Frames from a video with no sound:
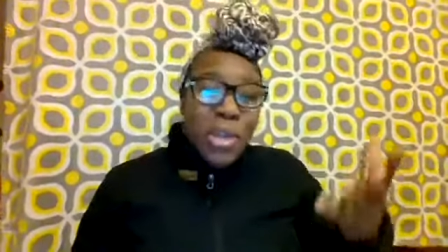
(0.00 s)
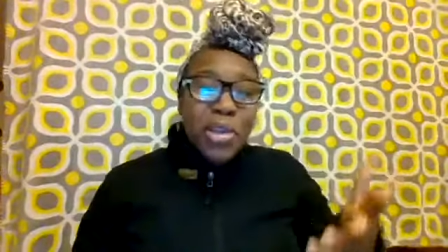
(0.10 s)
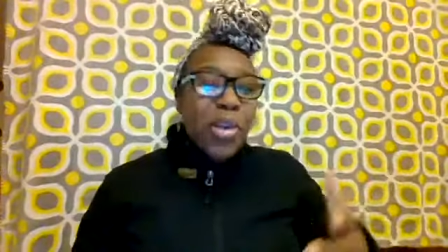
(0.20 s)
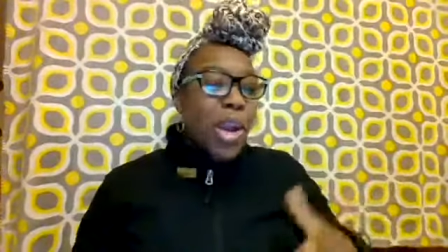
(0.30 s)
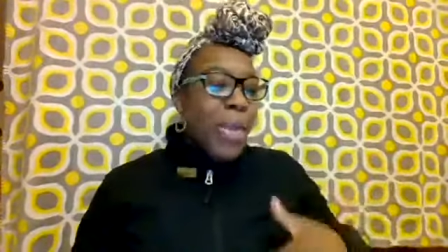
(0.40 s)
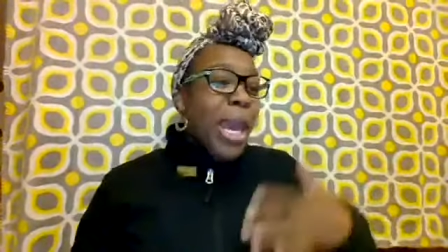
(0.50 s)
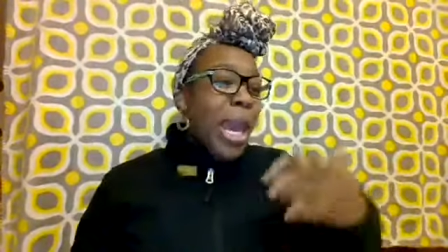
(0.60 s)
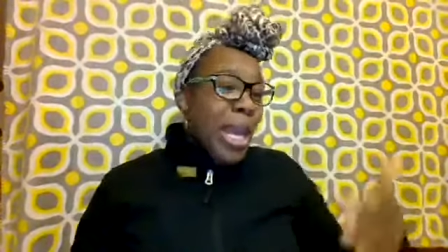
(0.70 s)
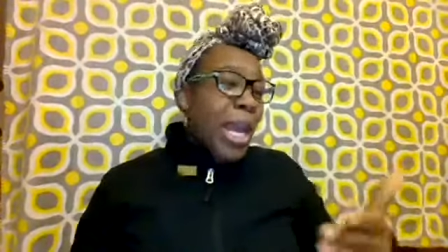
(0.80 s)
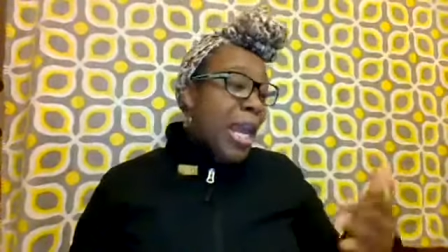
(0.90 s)
you know what I mean?
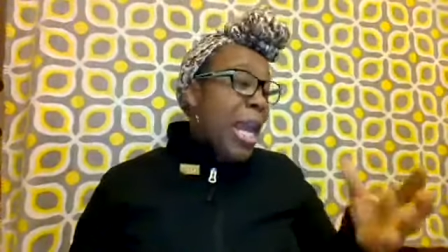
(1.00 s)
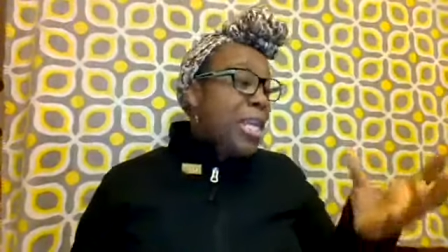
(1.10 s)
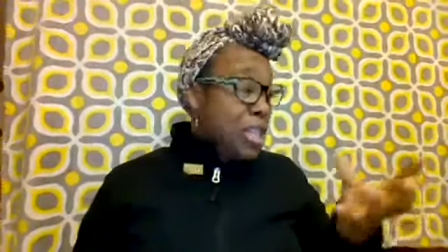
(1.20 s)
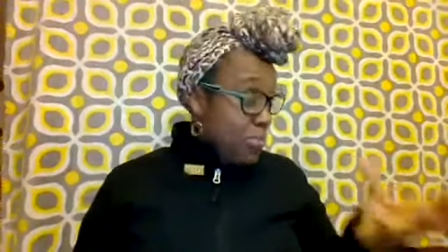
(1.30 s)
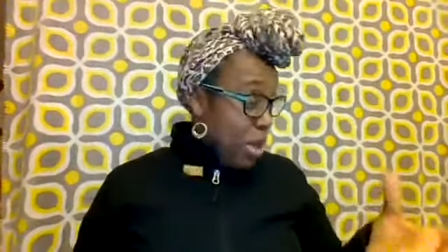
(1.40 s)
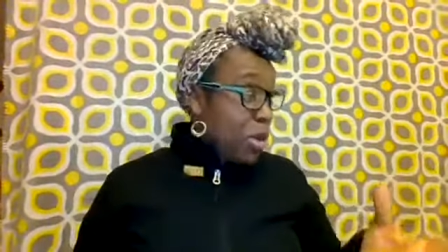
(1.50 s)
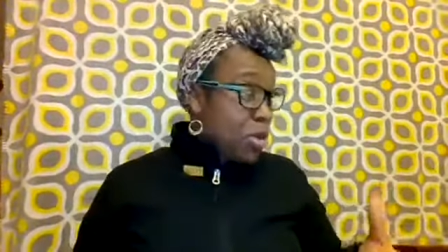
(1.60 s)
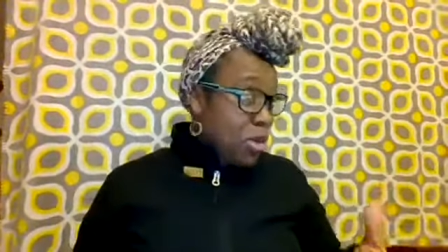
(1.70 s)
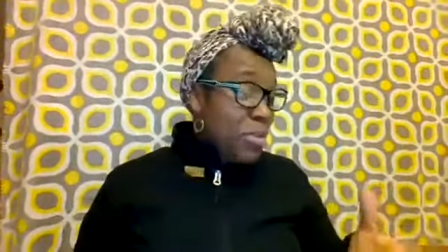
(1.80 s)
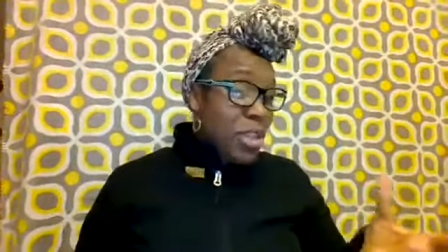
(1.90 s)
And, and, and it's a bigger
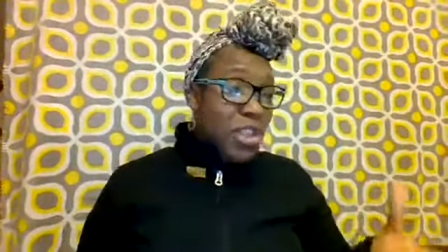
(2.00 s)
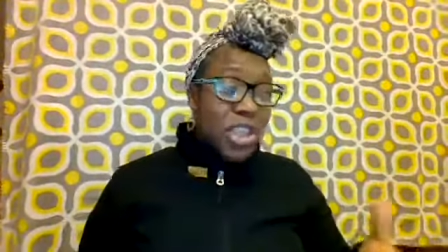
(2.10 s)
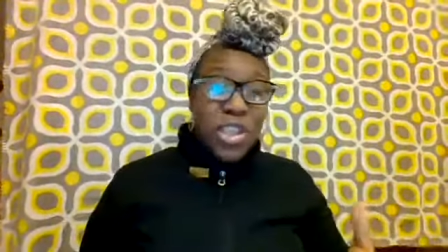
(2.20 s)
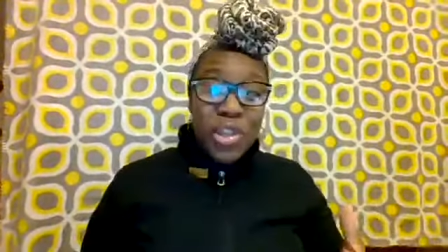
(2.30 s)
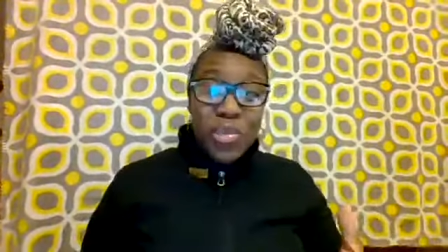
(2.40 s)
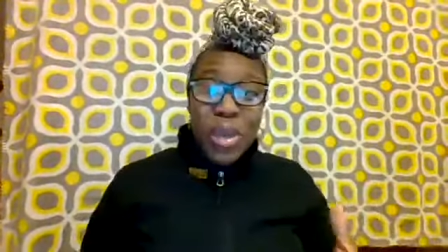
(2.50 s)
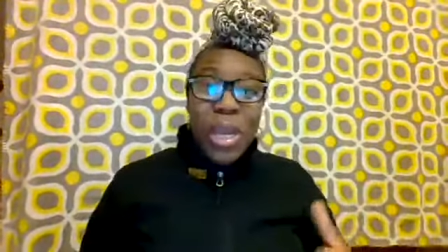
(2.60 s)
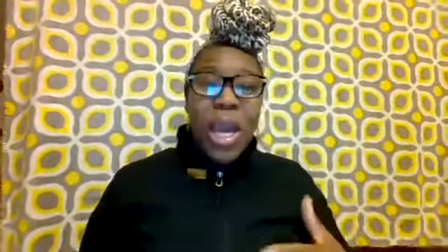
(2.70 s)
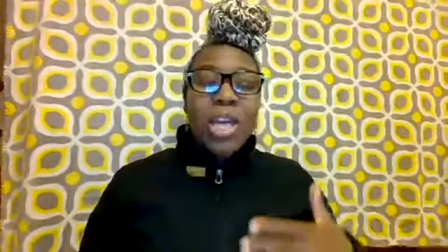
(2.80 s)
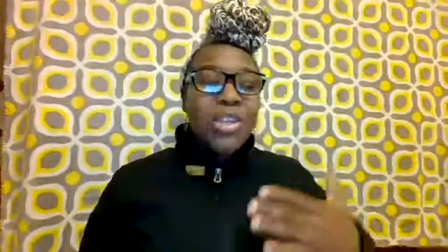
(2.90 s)
group than just the
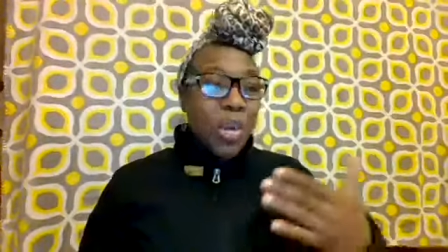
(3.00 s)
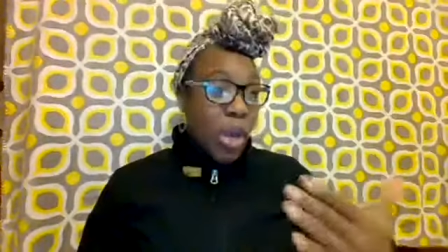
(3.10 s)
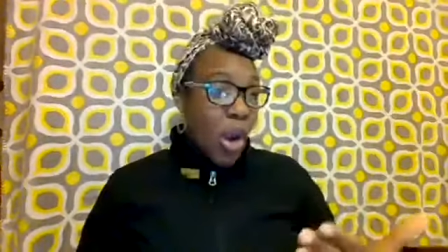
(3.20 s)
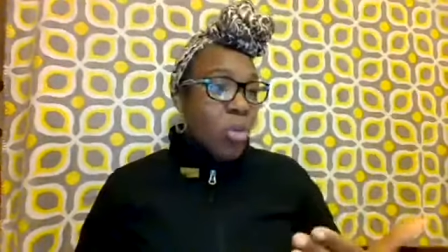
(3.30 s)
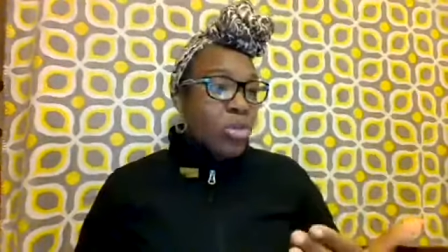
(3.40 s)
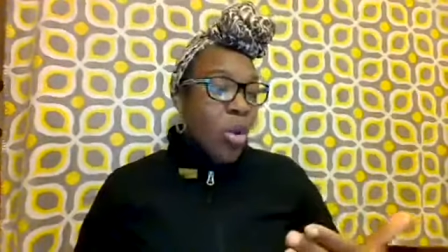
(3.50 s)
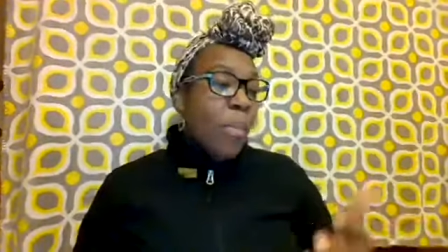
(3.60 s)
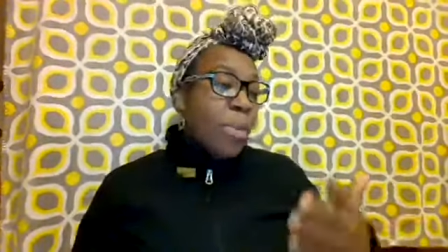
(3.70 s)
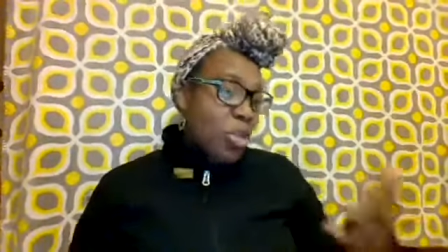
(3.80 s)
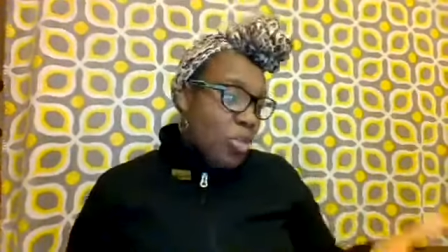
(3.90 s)
three. So it goes on,
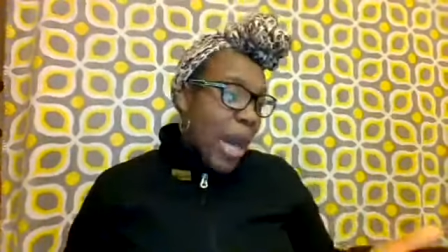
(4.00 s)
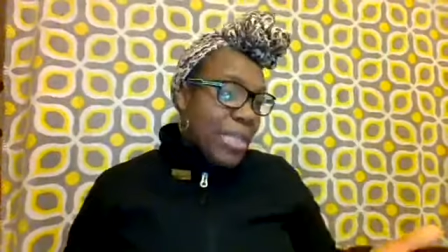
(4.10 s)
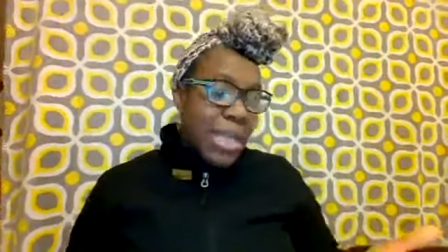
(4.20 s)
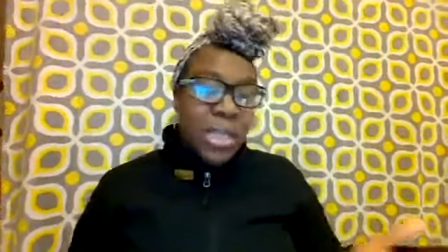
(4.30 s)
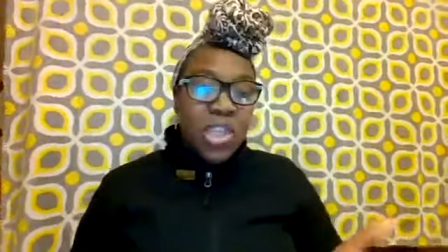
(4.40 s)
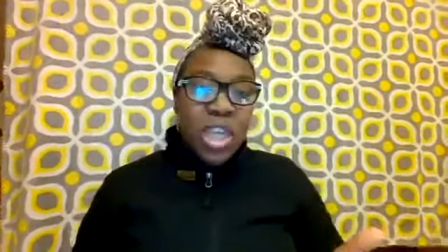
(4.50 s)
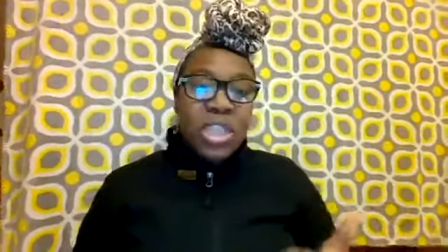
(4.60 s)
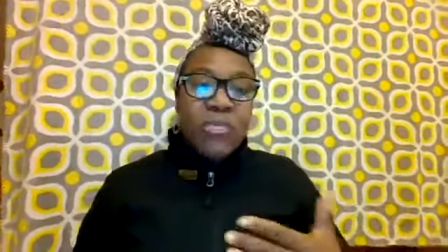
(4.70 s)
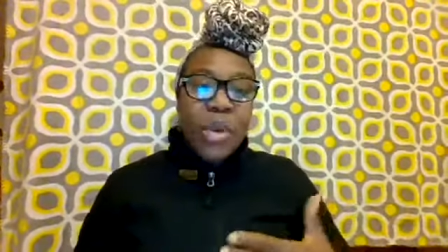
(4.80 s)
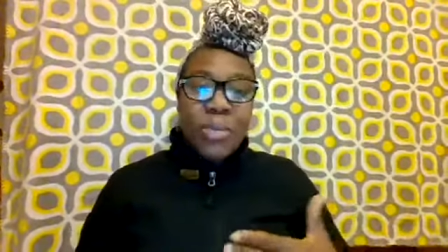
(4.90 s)
but you guys get the
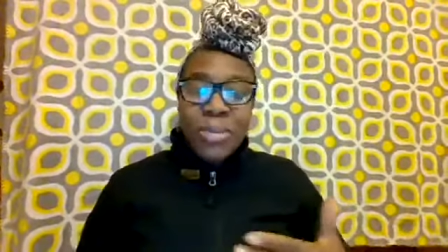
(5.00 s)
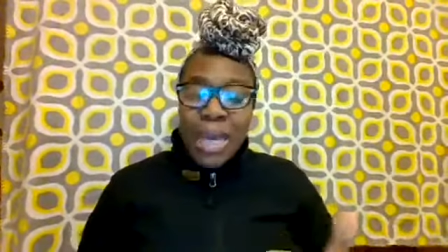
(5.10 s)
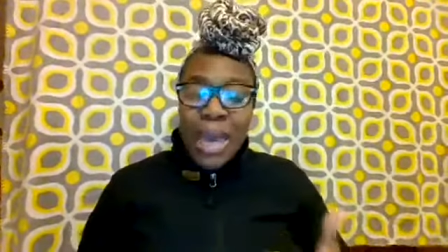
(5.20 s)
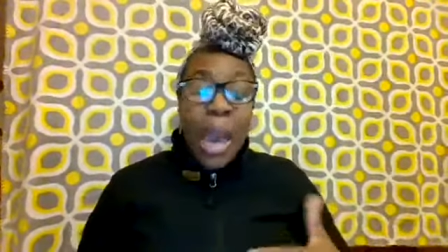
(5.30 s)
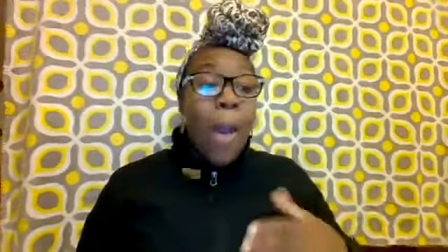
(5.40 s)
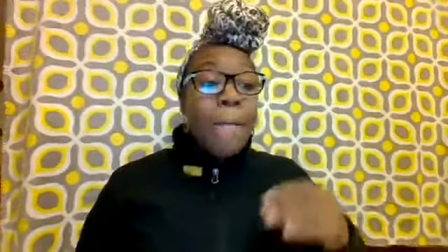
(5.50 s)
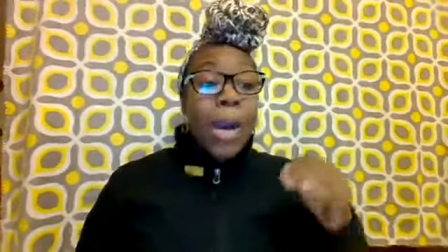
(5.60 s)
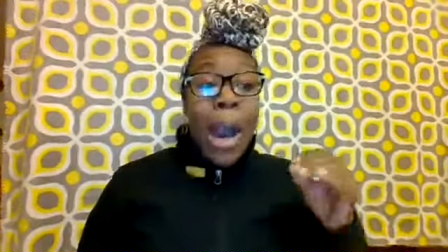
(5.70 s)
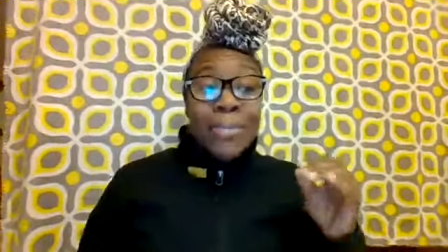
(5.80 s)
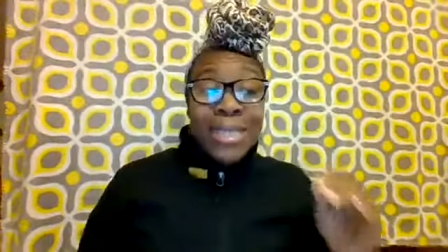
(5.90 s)
gist of what I'm saying.
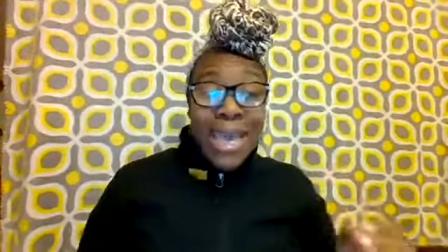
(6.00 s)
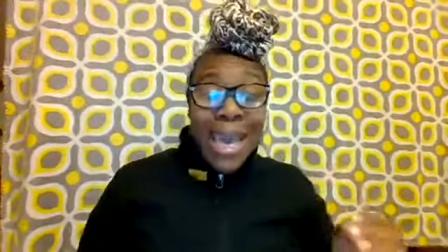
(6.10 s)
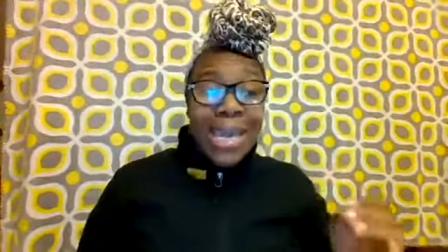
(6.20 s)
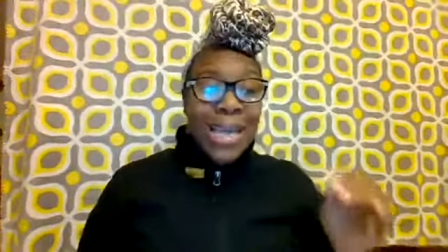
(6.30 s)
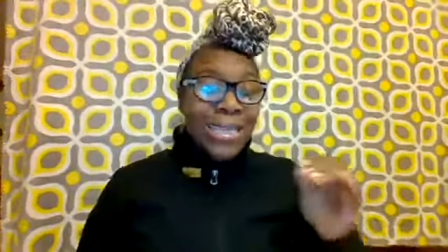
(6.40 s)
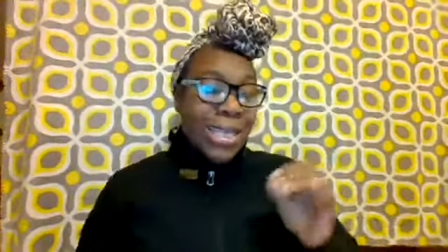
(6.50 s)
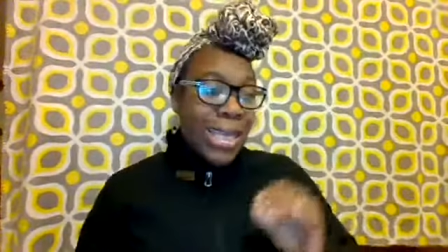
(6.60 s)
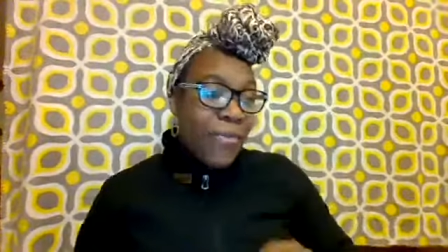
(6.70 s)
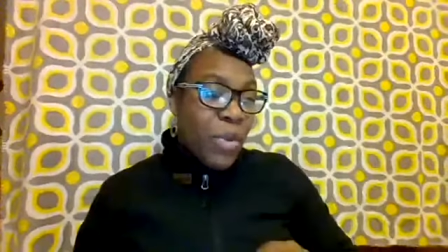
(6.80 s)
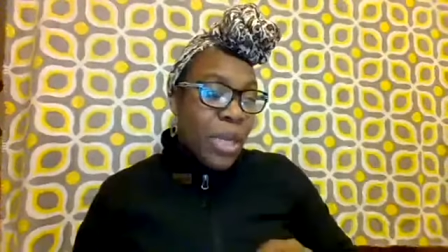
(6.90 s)
But I'm saying that to
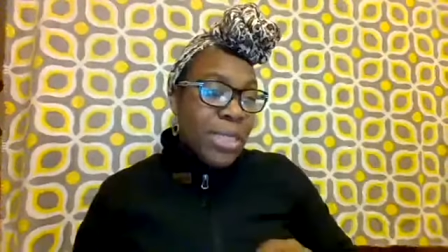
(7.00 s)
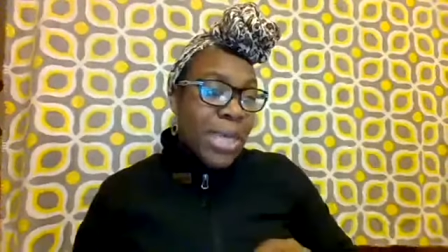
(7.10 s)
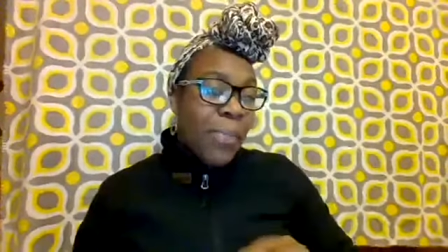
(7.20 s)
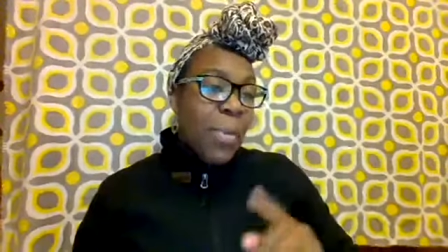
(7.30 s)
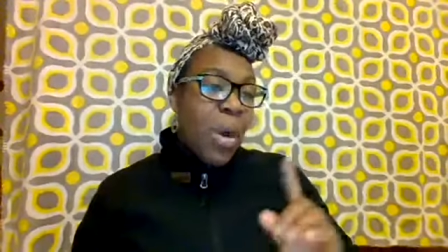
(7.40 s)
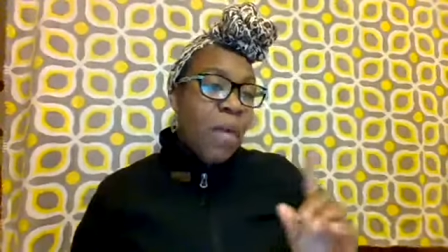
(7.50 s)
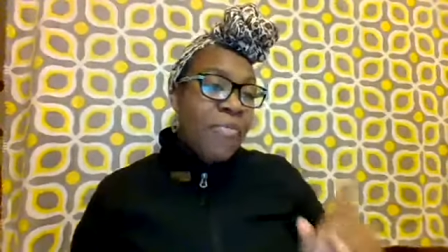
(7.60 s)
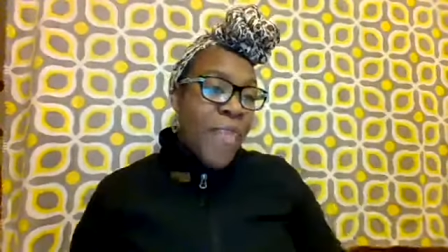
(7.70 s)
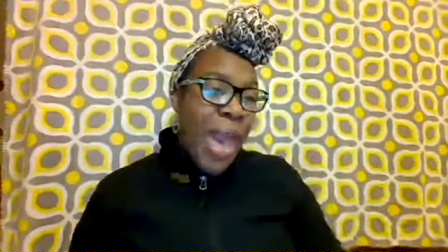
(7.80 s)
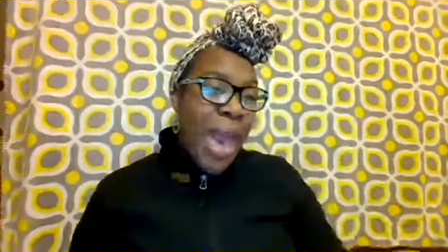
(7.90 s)
give you an example
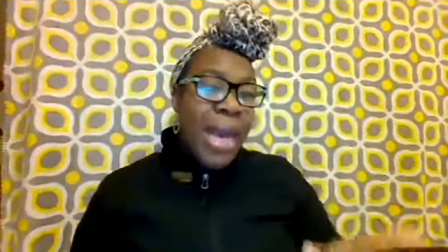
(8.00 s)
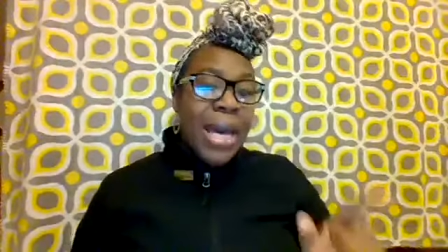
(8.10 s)
of that,